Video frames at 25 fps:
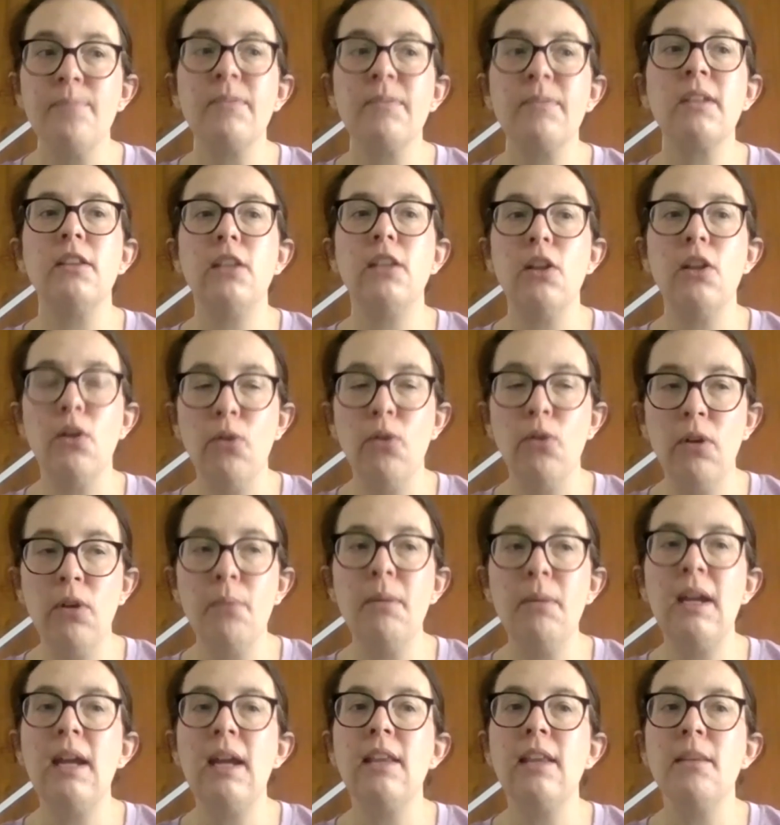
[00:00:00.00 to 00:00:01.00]
that the
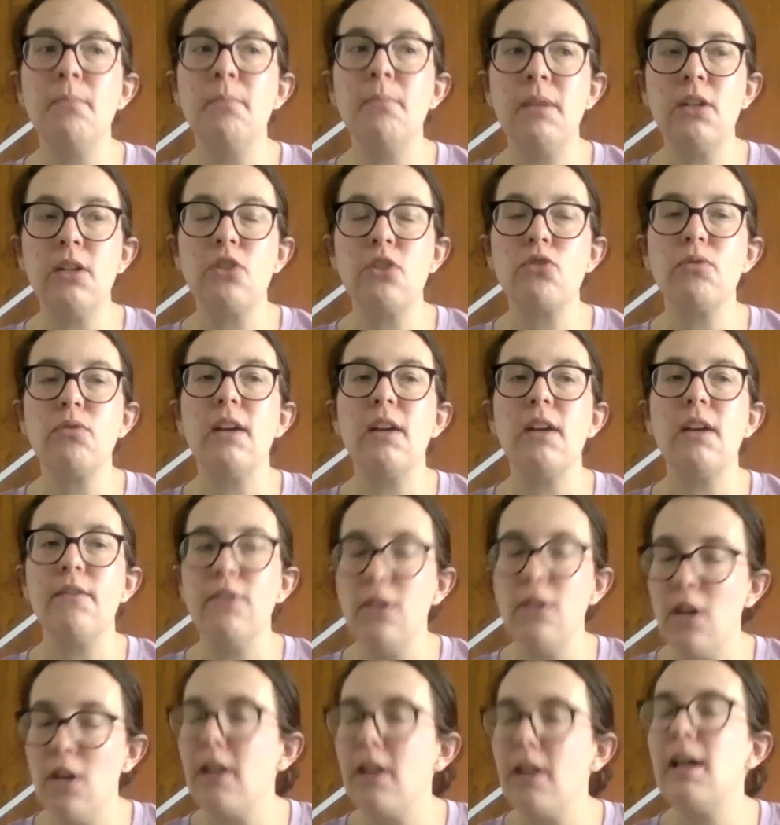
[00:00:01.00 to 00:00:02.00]
OMA and the ministry have
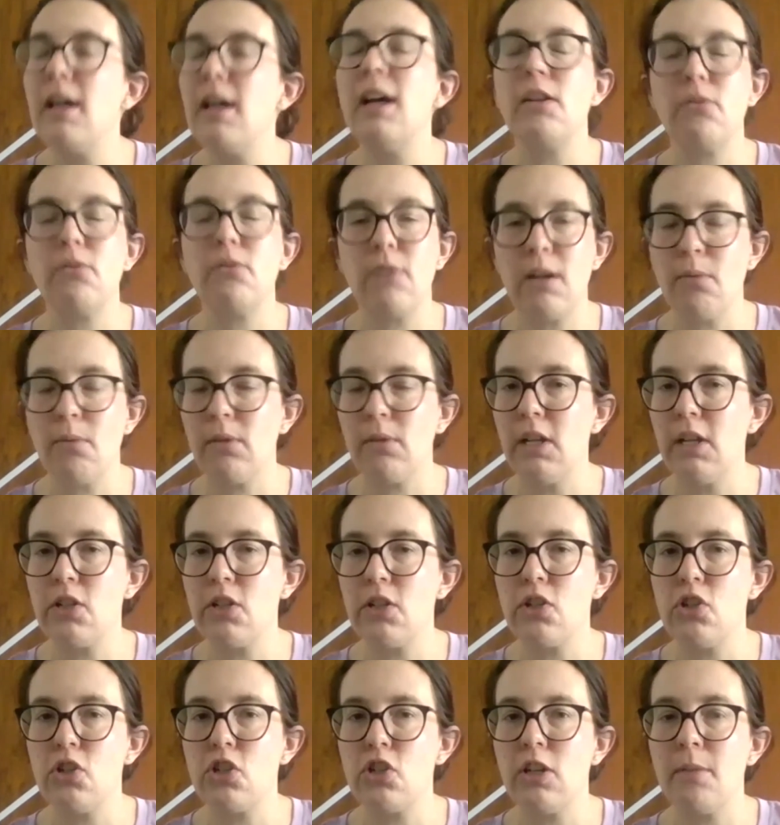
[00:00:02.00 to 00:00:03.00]
not had great
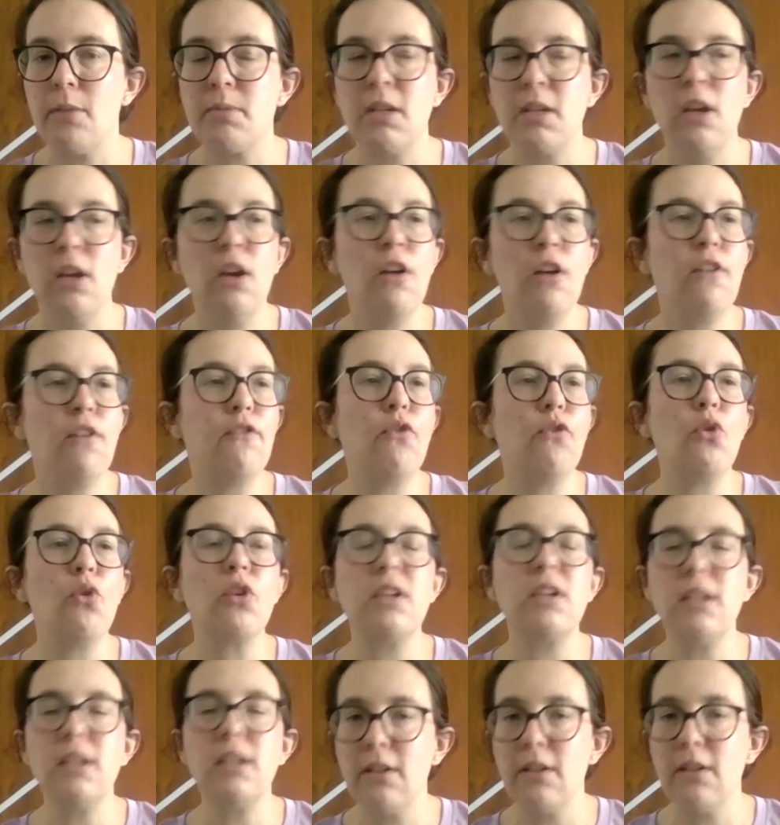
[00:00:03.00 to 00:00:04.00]
relationships for
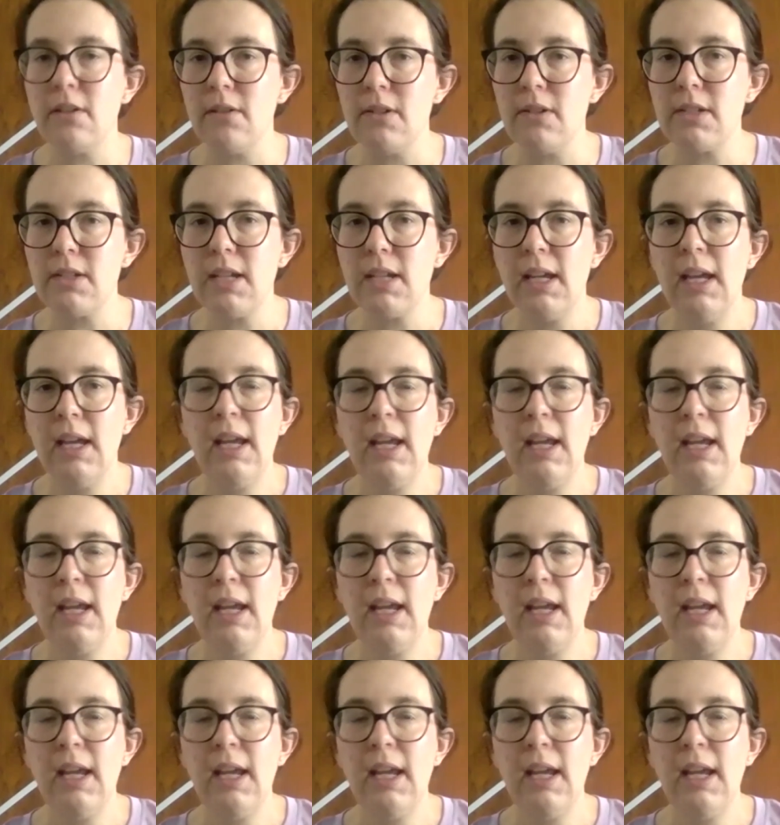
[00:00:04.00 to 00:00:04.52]
years.